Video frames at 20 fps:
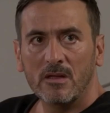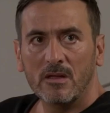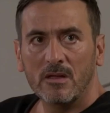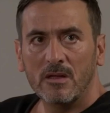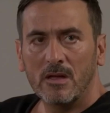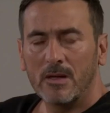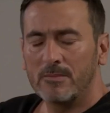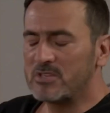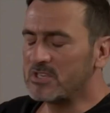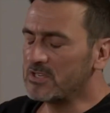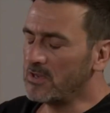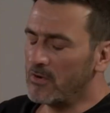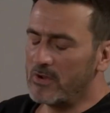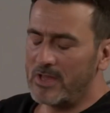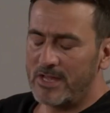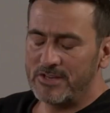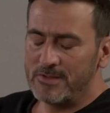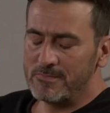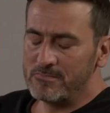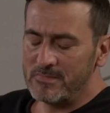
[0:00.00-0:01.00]
I'm sorry, I
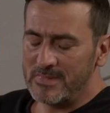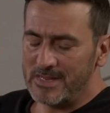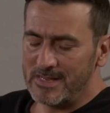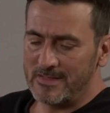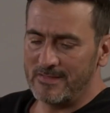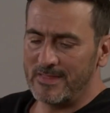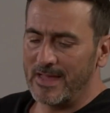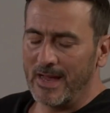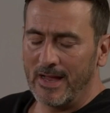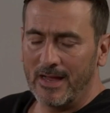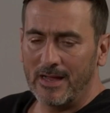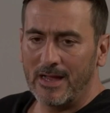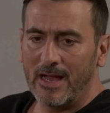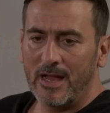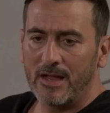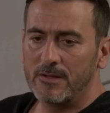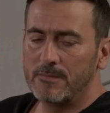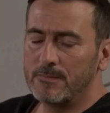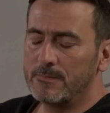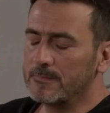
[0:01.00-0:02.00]
didn't mean that. Don't.
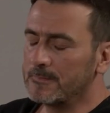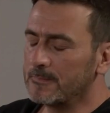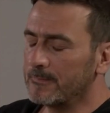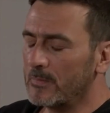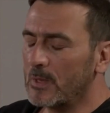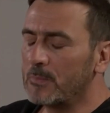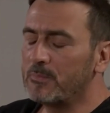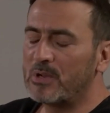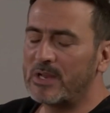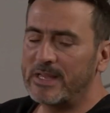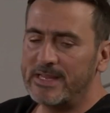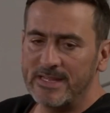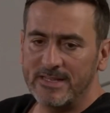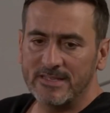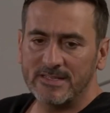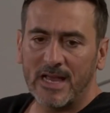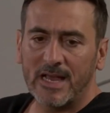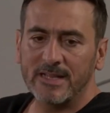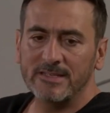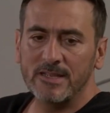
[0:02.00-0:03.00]
Please,
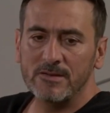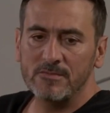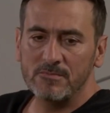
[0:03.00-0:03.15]
I didn't